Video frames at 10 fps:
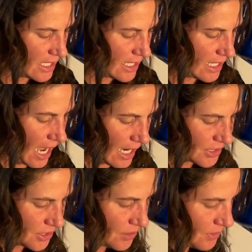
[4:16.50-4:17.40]
it
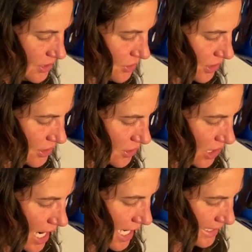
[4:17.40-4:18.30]
actually restricts
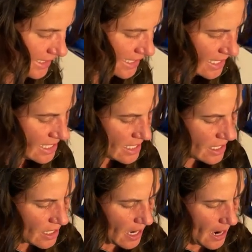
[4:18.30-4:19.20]
grass
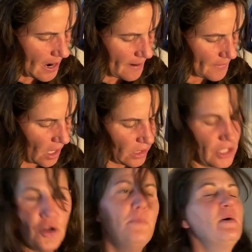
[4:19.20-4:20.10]
um, a
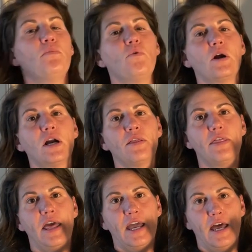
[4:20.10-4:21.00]
little bit more
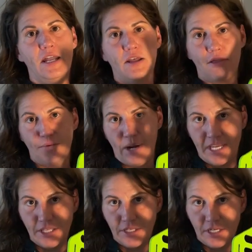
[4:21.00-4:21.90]
than the
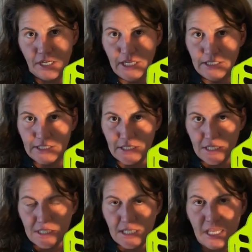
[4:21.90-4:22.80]
regular
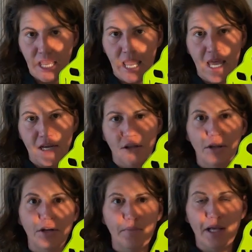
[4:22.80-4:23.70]
insert and a
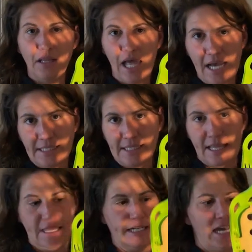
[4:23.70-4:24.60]
little bit less
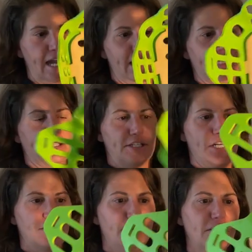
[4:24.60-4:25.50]
than the diet
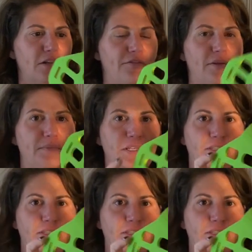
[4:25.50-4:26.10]
insert. So I'm gonna flip this